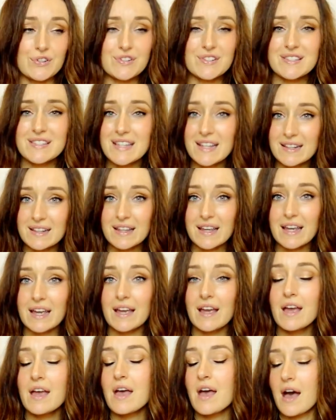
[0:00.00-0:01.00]

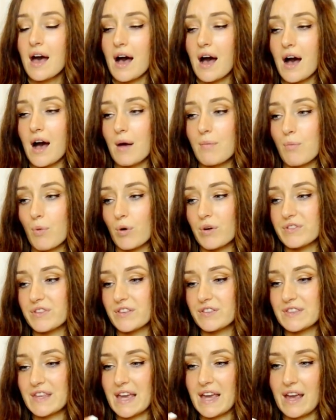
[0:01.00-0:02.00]
silly, or
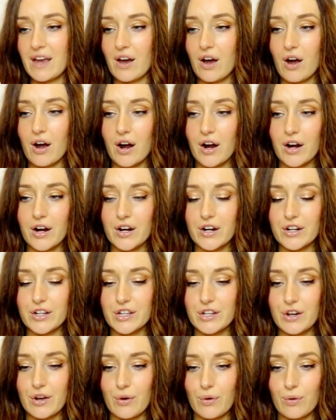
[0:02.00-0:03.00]
that they are,
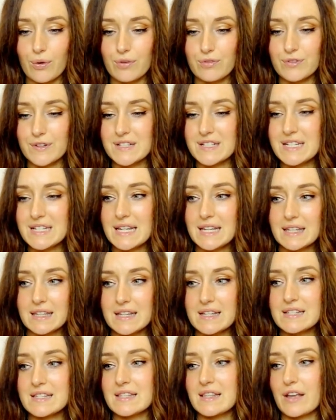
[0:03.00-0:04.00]
you know,
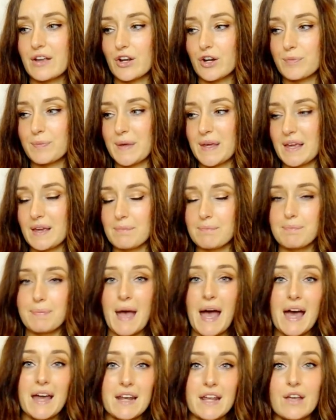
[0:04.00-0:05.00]
ridiculous, and that you're being
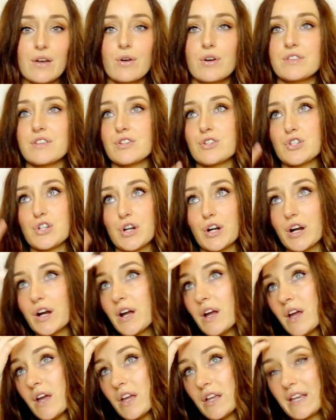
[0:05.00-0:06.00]
petty, or that you're
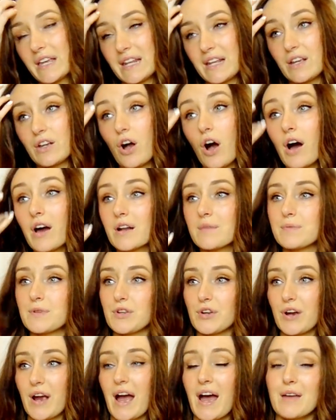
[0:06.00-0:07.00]
getting caught up in
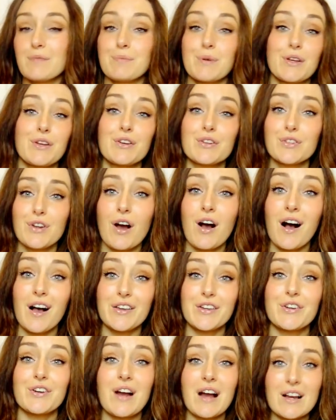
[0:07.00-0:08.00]
your head, but you're
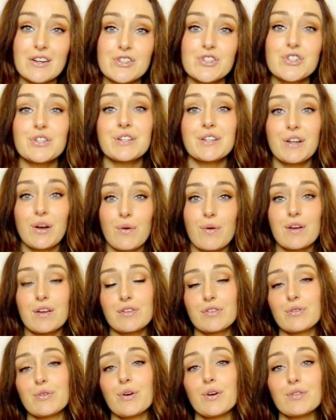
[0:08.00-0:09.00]
not. You're actually going
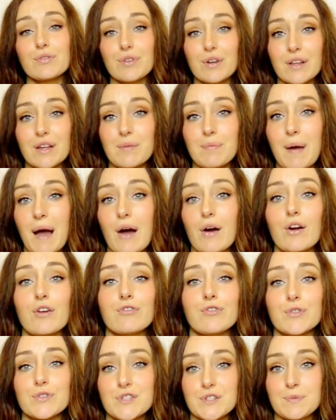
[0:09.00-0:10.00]
through a really
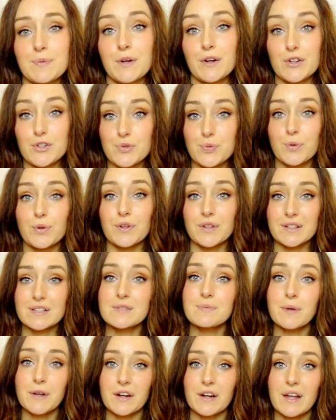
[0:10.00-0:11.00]
powerful spiritual
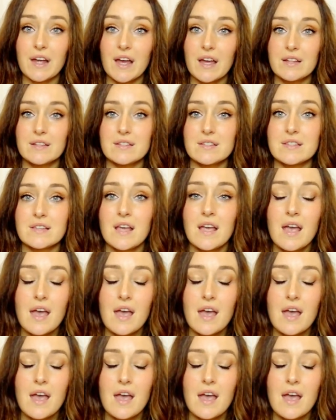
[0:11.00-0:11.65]
experience.